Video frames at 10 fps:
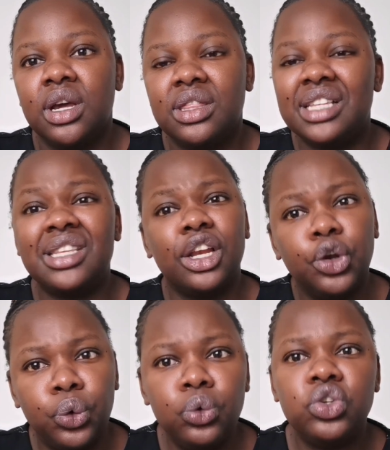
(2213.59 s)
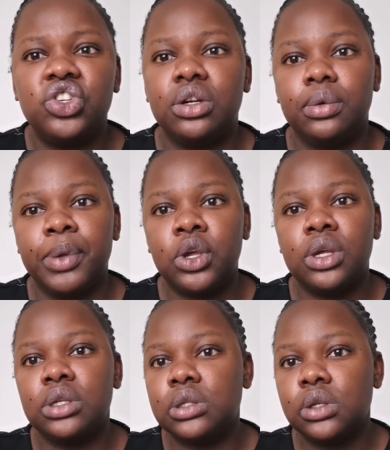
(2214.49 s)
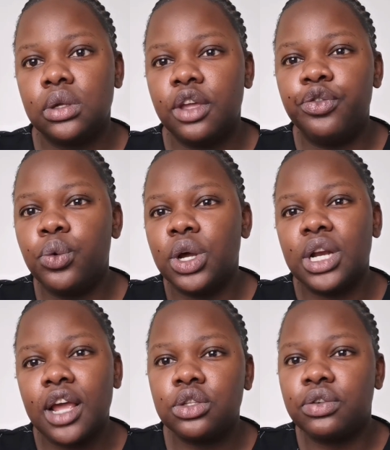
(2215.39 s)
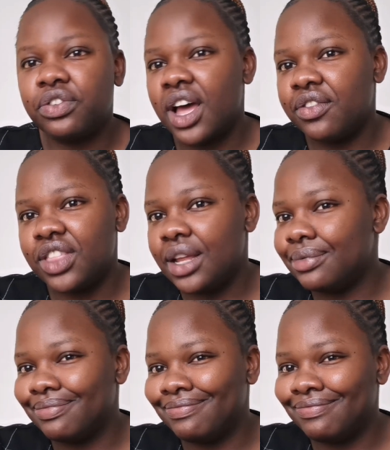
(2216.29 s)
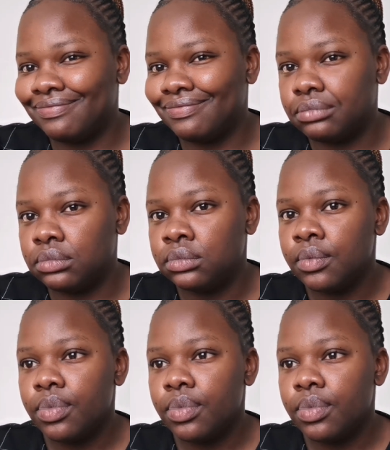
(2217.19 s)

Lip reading: that's an illusion, because if you work 9 to 5, then